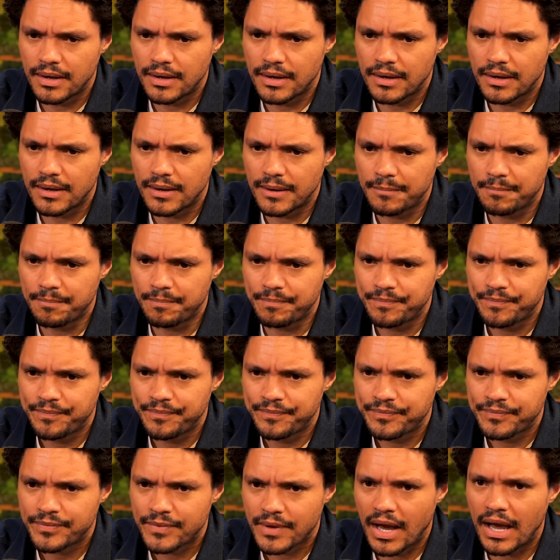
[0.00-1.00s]
um,
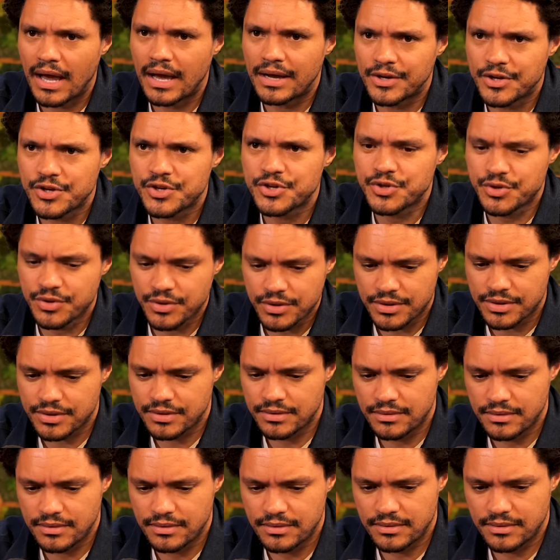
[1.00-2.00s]
I
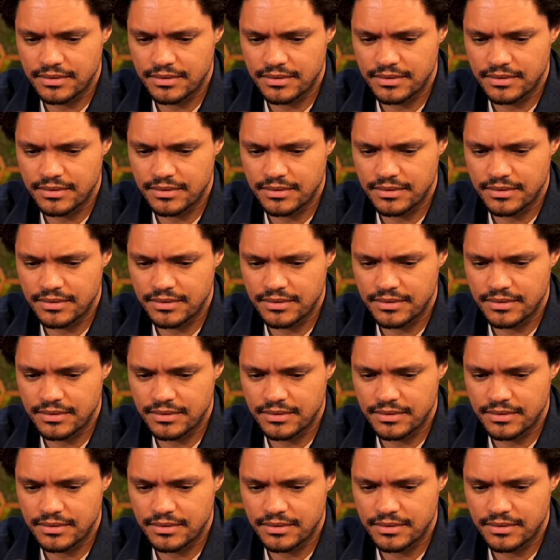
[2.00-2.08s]
understood